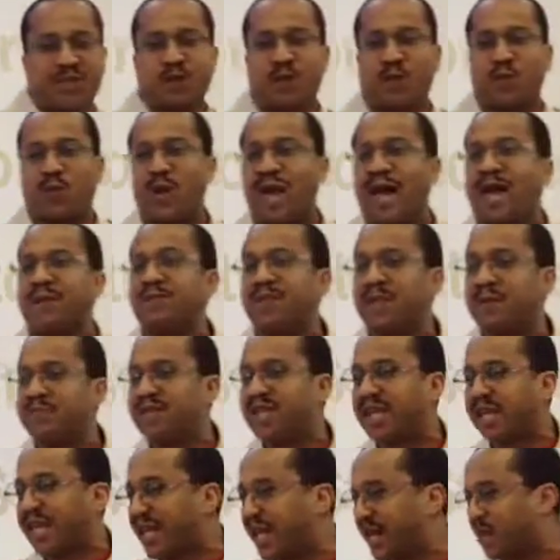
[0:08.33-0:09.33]
to wrap them
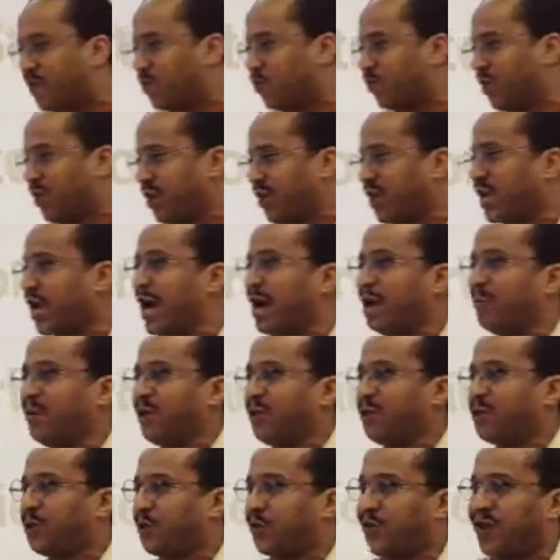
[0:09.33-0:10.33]
together with a
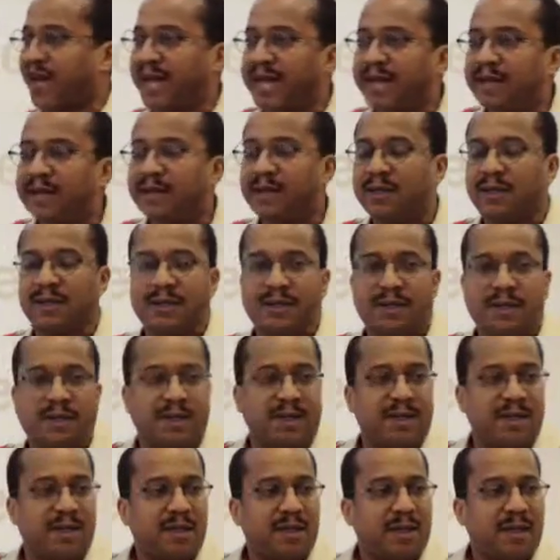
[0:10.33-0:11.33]
common thread,
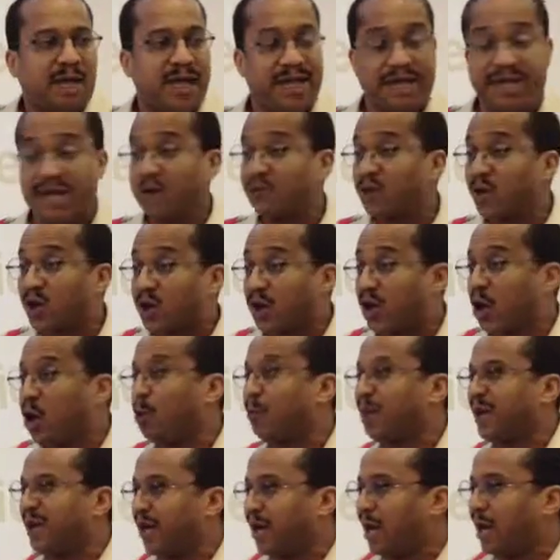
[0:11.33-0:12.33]
and then we're going to
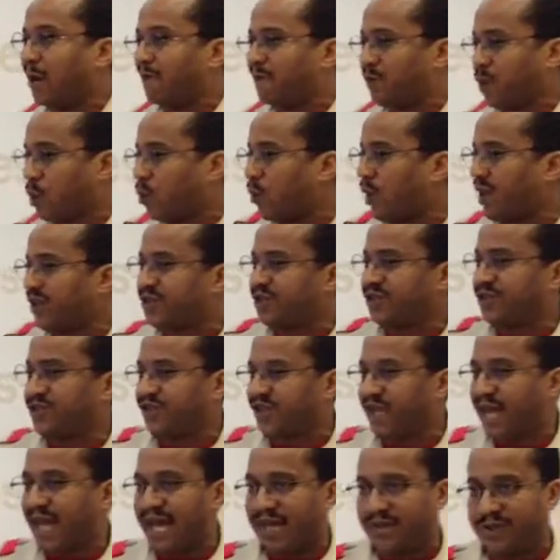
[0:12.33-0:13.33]
open it up for questions
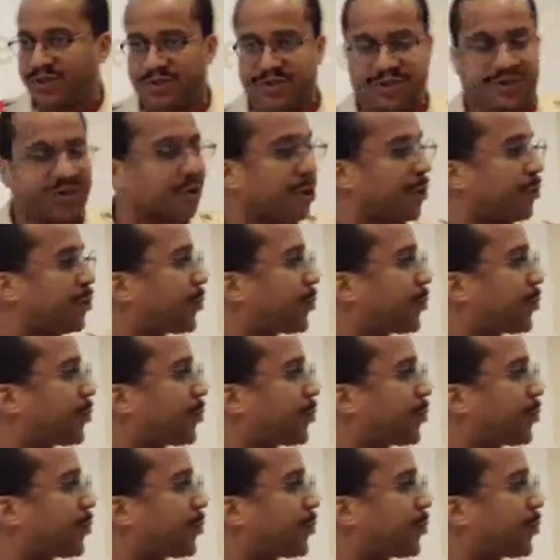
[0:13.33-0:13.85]
and answers. So